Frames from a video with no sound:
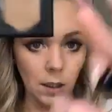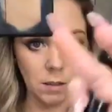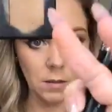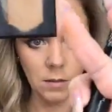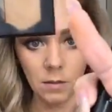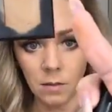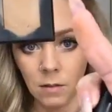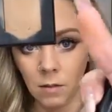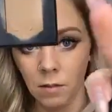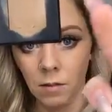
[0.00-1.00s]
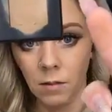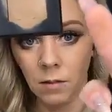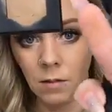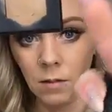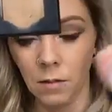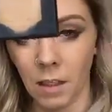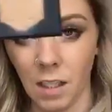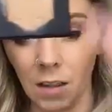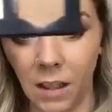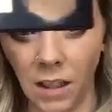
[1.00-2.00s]
of.
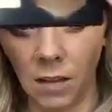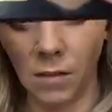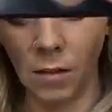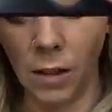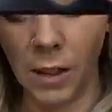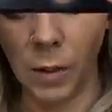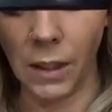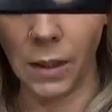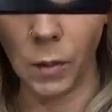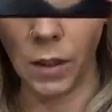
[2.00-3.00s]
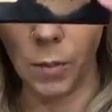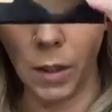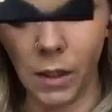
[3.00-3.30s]
Not like liquidy, but